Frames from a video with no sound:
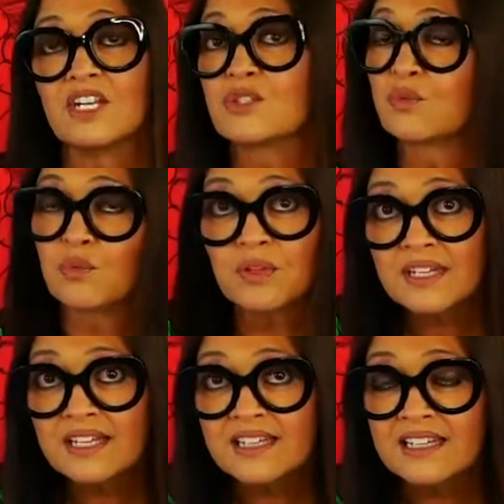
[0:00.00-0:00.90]
it's
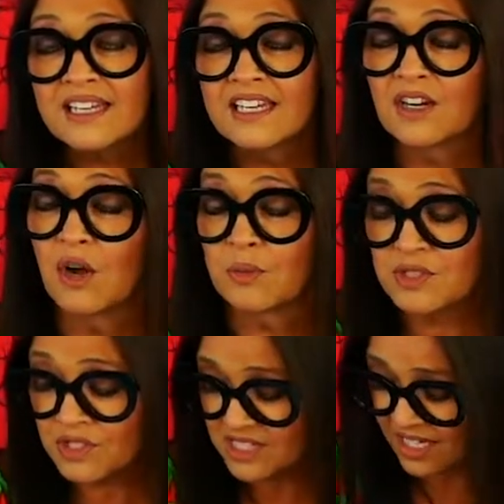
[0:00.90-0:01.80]
really clean. It
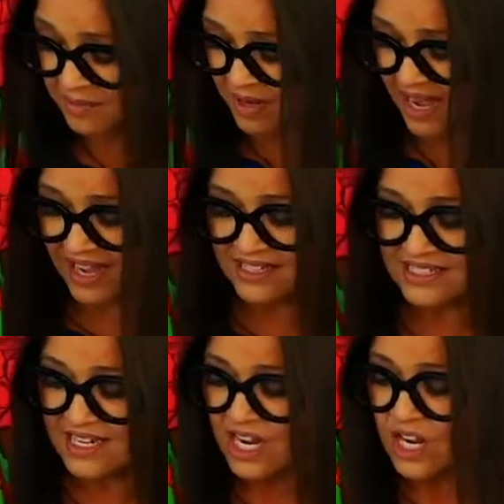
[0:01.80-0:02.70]
almost looks like a mat.
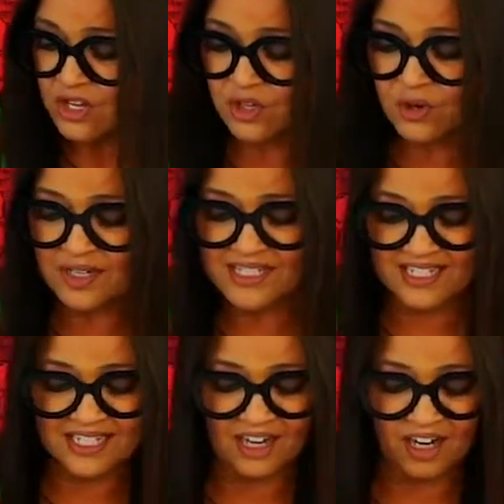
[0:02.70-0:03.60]
You're going to
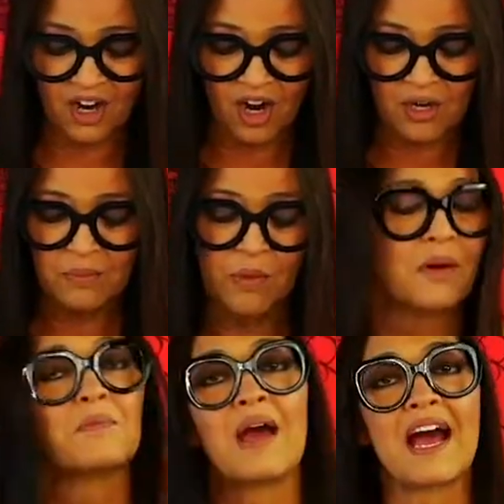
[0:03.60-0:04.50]
get a
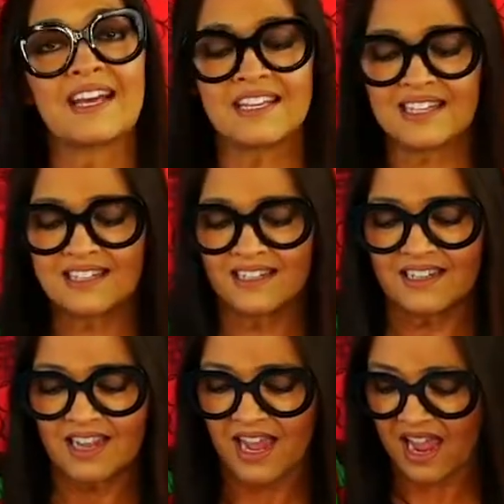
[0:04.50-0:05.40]
cardboard backing
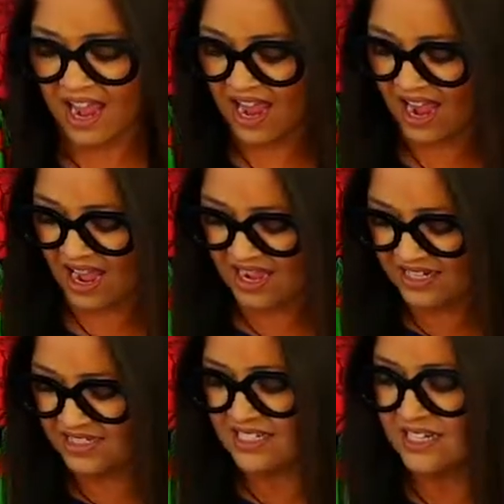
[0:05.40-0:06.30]

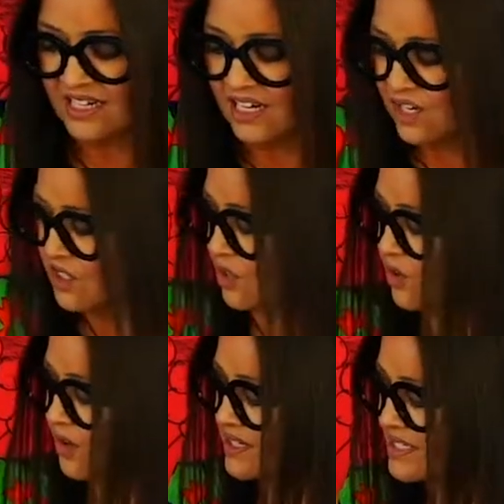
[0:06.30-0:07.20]
and you're
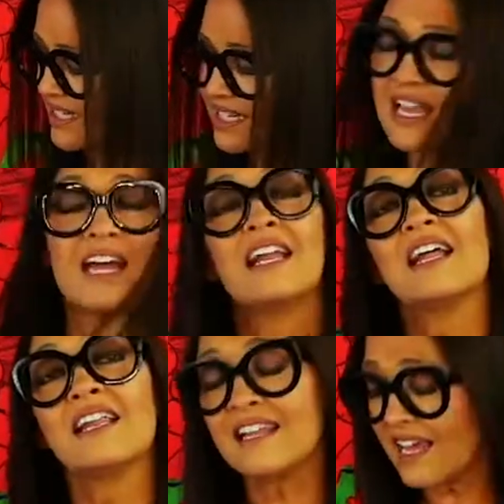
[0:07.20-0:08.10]
going to get
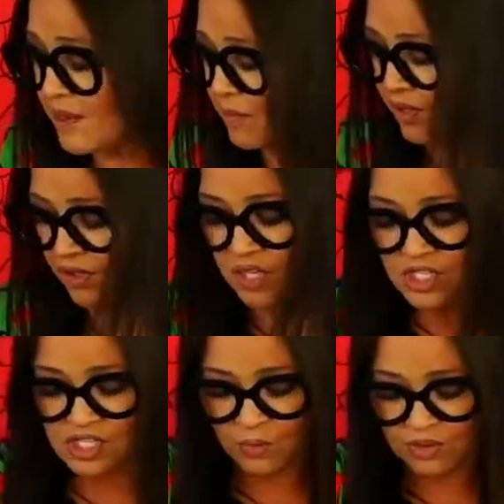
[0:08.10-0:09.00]
a label.
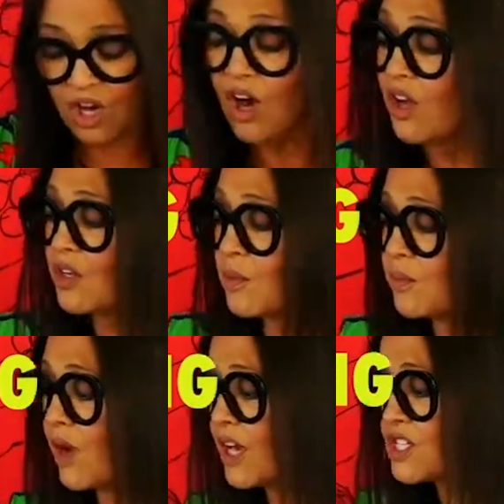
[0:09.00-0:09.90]
So with all your
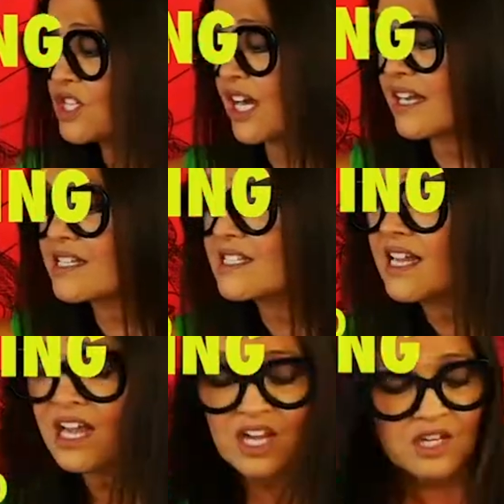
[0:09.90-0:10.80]
projects,
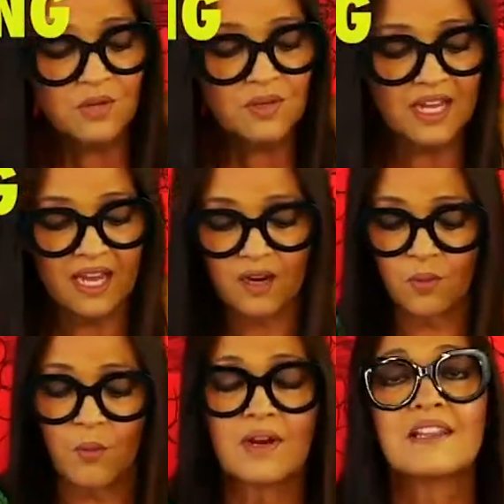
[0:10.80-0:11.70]
you get
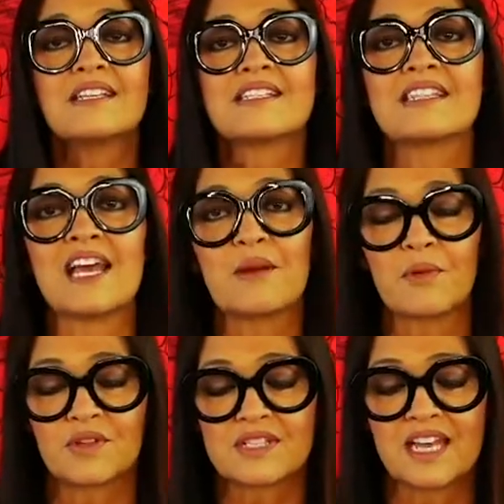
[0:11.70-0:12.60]
one of these
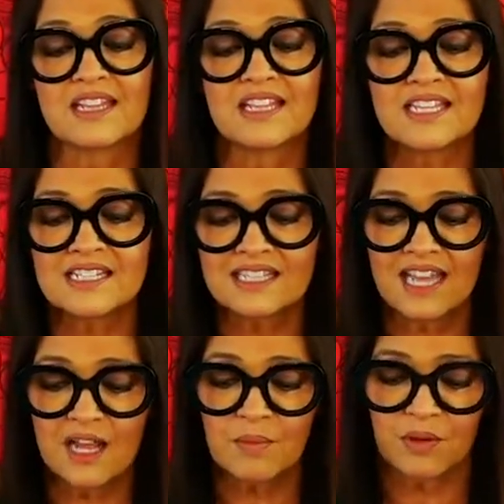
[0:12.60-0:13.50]
labels and these
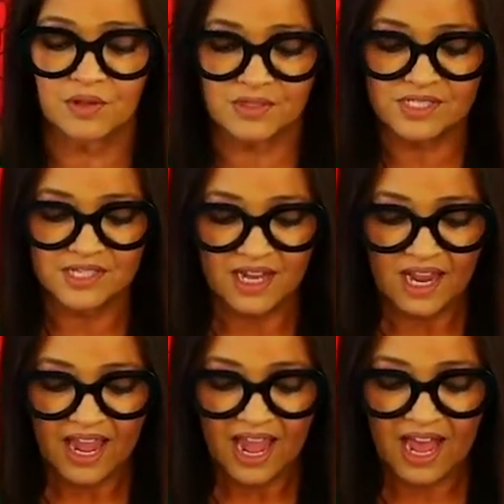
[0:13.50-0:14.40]
labels
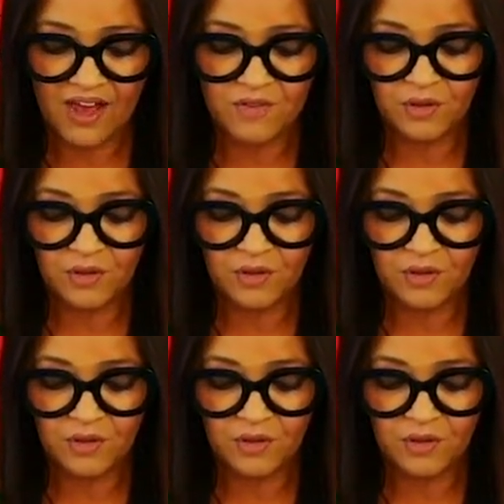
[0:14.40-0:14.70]
have